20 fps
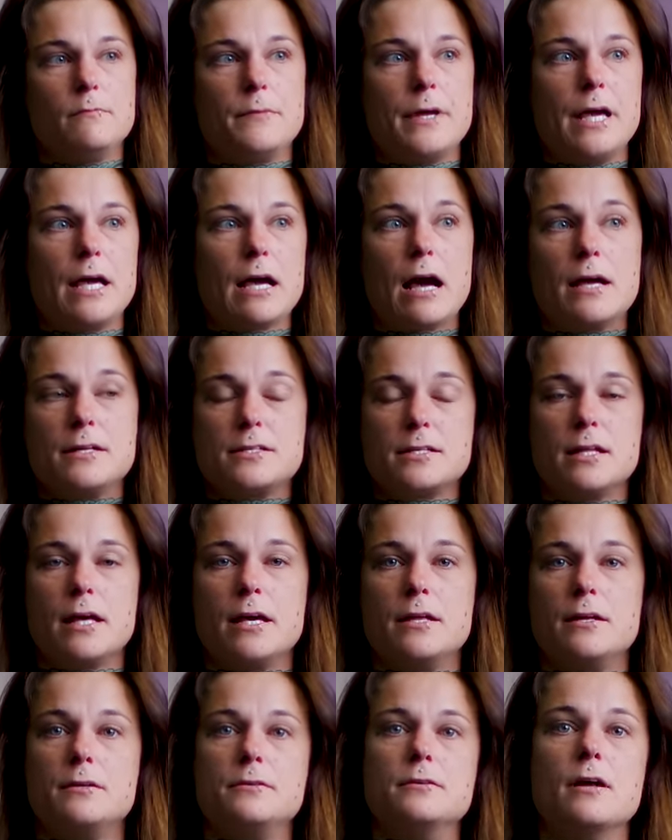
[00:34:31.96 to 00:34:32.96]
Being
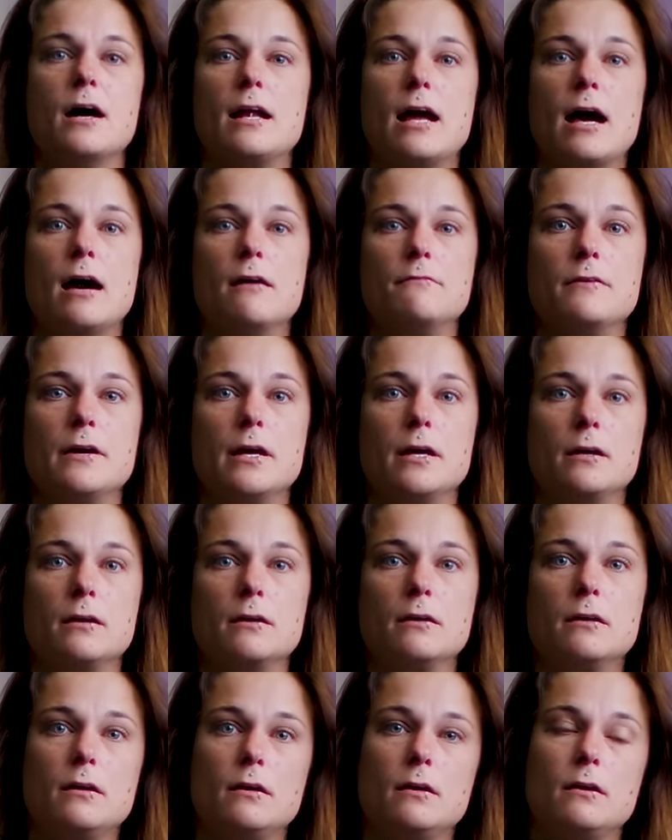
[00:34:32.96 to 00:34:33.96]
isolated, not having